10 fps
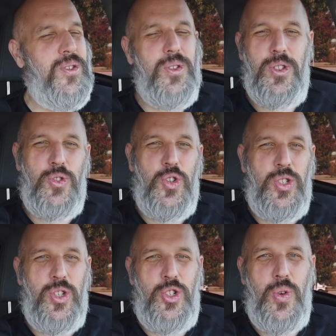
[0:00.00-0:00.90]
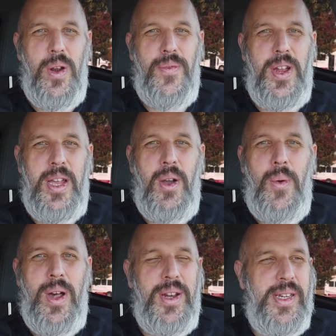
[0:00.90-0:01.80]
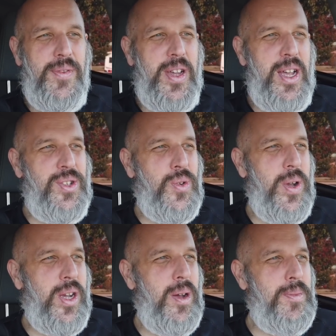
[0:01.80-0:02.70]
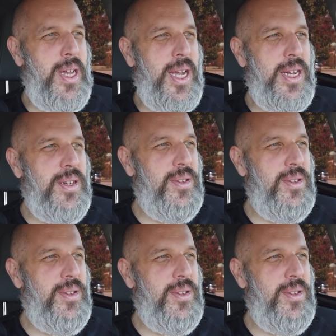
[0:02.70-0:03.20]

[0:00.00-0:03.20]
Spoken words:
So this is just a short video. I wanted to give you guys a quick update.